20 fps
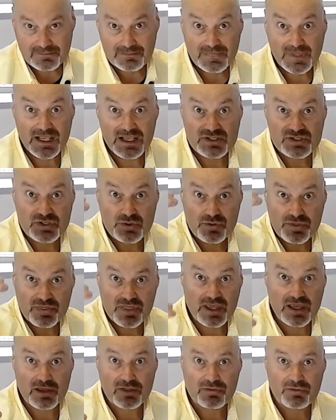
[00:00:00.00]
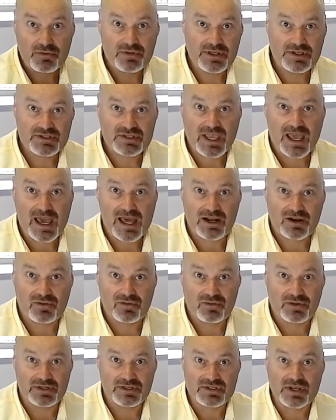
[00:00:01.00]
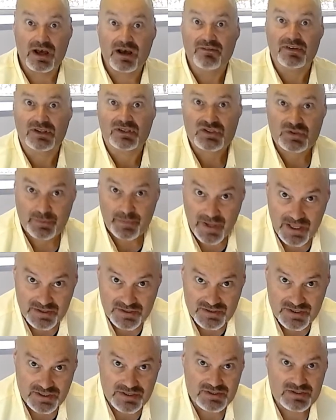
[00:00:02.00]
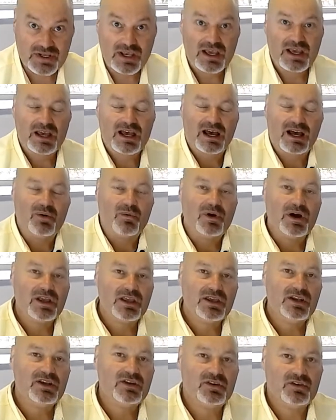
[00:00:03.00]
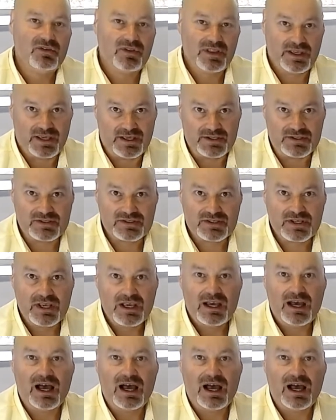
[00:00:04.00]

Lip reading: As you think through these categories of expenses, I want you to do this.